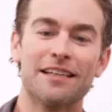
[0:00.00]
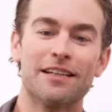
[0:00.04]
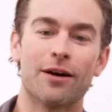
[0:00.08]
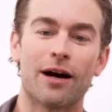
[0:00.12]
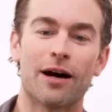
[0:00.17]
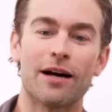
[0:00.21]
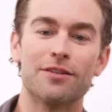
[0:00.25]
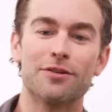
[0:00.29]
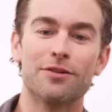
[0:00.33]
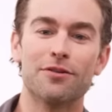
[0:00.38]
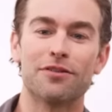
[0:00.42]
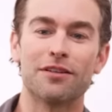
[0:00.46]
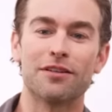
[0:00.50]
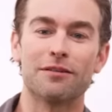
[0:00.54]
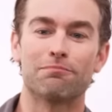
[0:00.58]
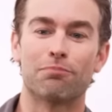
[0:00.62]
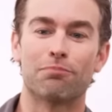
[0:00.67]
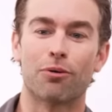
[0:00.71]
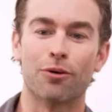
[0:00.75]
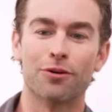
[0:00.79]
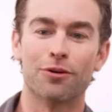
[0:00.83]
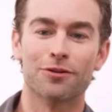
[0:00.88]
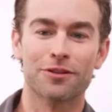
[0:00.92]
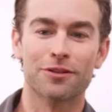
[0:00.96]
You know, I do
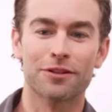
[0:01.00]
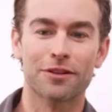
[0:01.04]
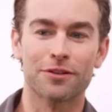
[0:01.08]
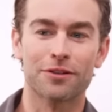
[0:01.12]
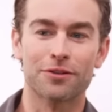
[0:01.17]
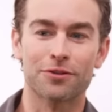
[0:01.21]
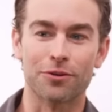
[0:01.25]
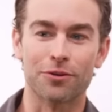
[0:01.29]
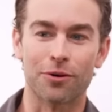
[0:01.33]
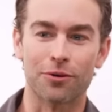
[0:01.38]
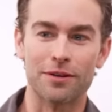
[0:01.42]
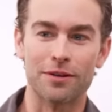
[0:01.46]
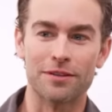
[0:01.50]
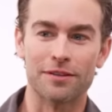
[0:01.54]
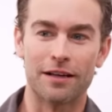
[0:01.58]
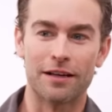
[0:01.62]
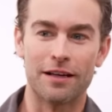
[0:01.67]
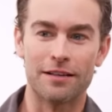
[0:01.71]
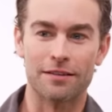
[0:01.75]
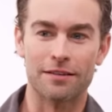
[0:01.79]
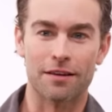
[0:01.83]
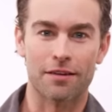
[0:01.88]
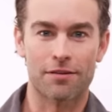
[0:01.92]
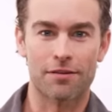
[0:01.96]
think portion control is a,
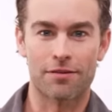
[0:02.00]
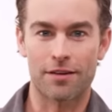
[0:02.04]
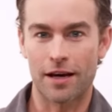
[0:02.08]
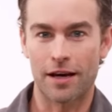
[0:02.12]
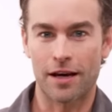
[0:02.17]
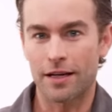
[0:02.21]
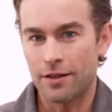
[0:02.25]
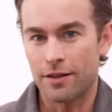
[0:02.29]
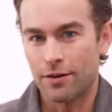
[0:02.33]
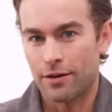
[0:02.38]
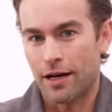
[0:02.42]
is a thing.